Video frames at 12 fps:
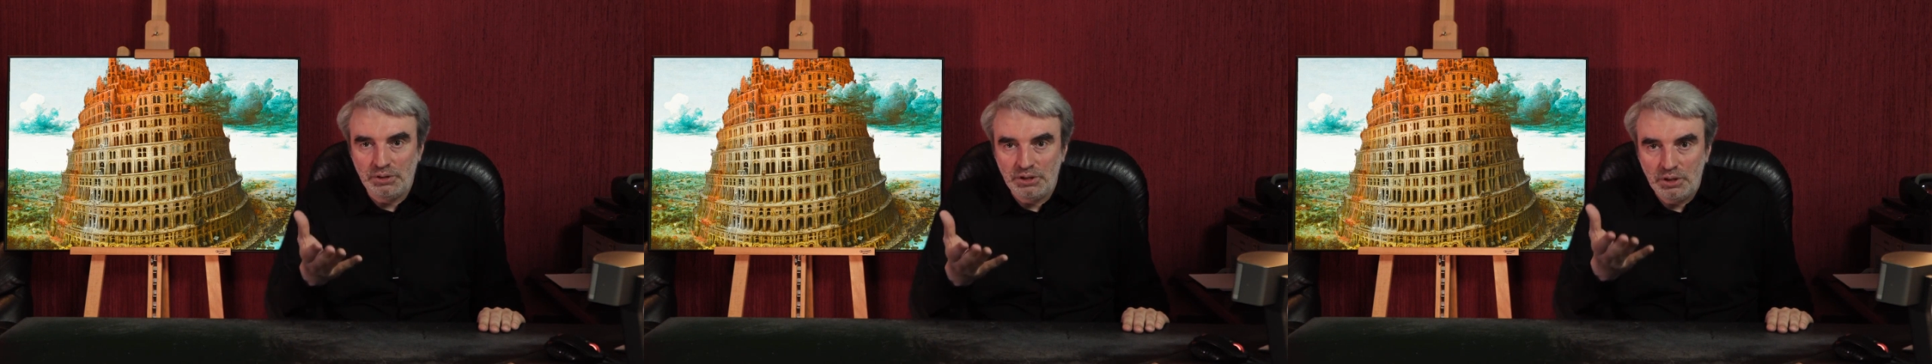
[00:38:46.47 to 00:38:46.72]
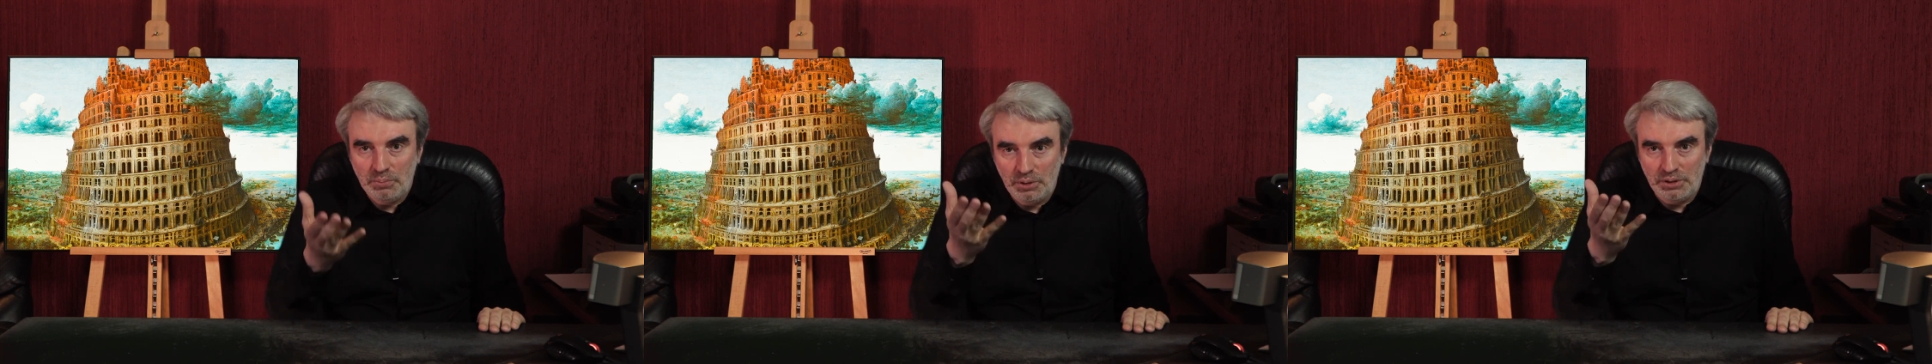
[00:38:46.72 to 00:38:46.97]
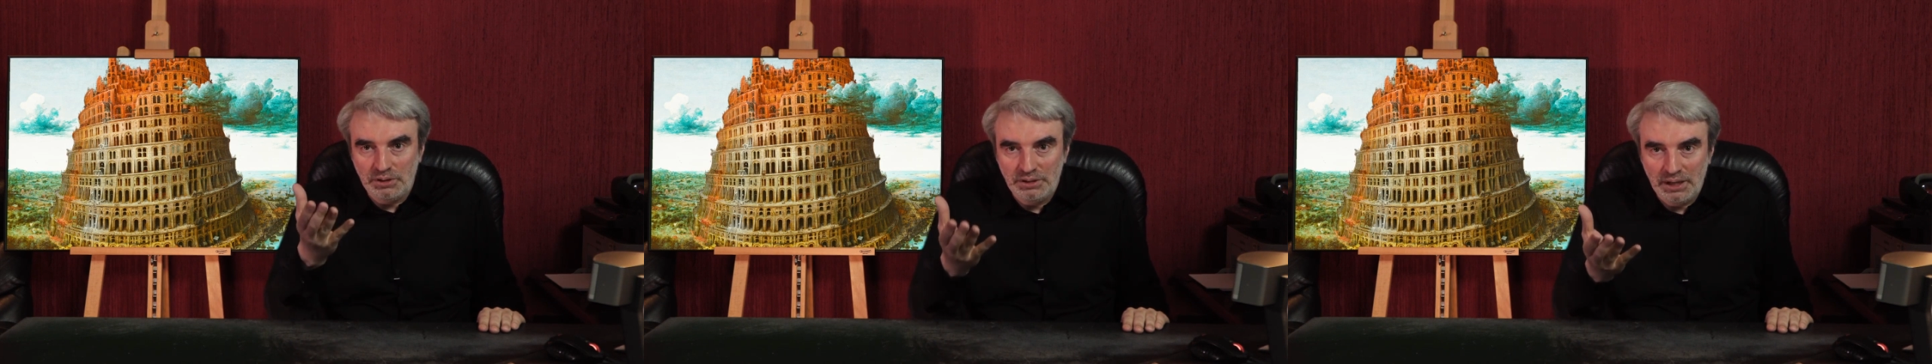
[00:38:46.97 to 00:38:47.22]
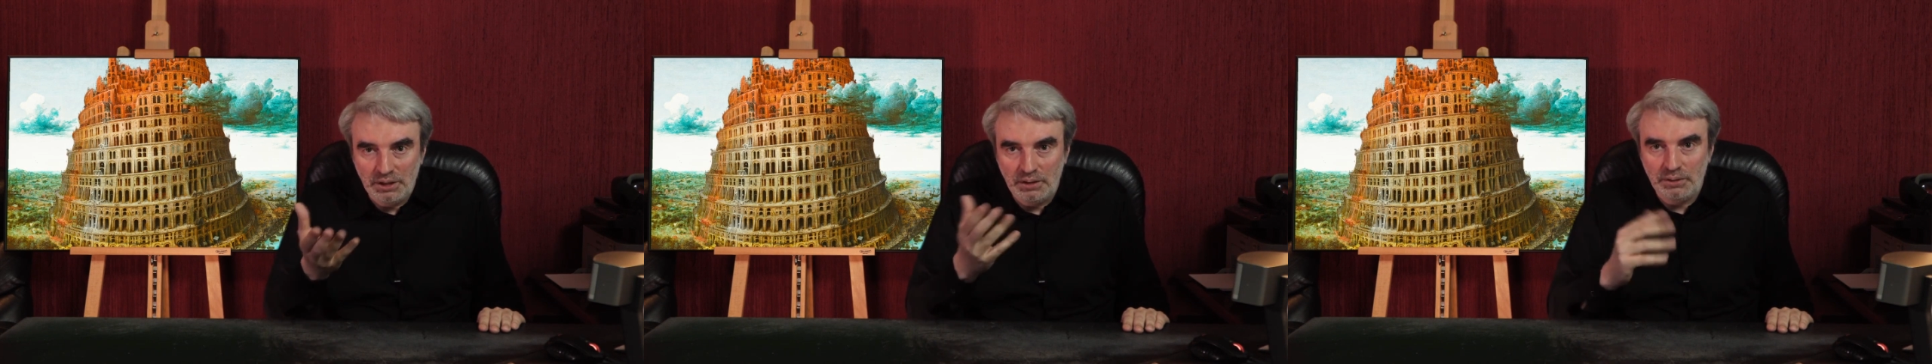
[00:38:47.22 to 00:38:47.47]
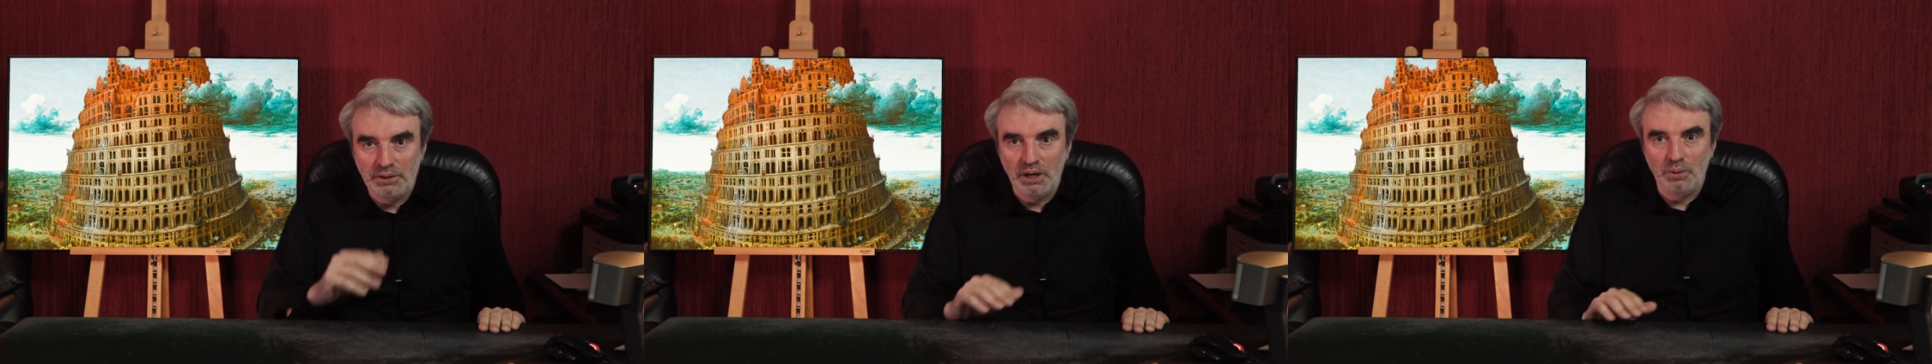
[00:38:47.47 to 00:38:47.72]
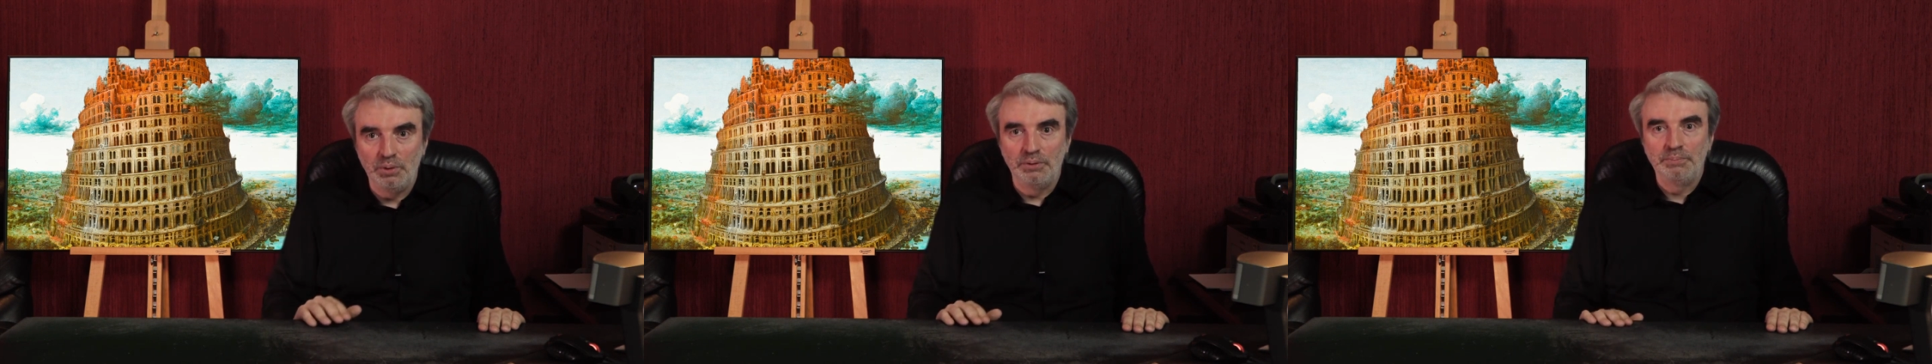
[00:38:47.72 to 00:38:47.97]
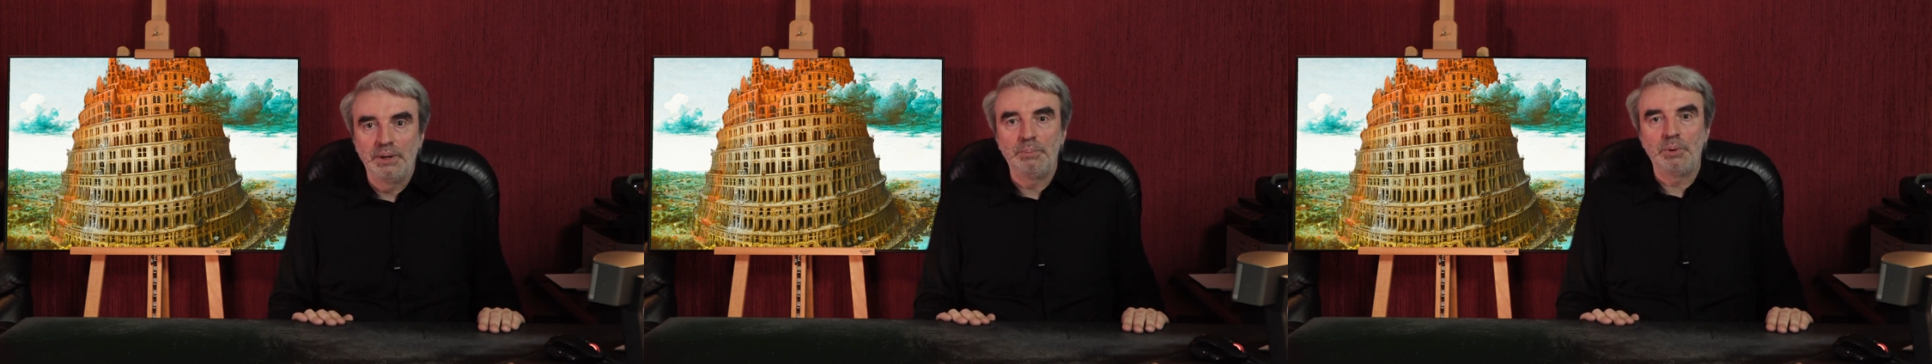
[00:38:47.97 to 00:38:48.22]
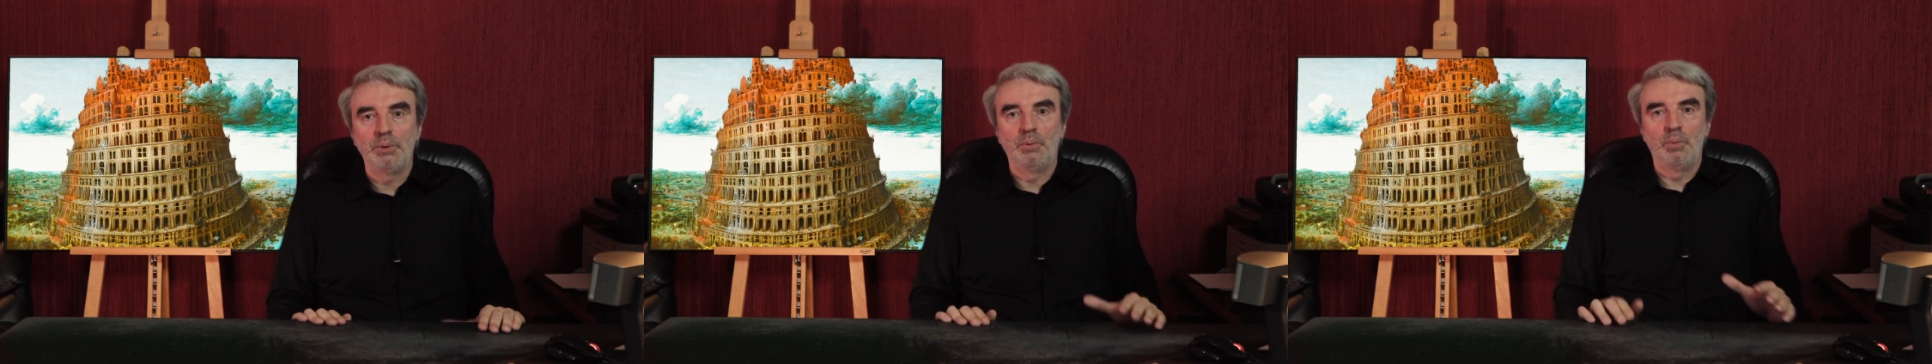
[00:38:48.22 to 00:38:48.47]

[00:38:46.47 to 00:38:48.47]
say with this second Tower of Babel?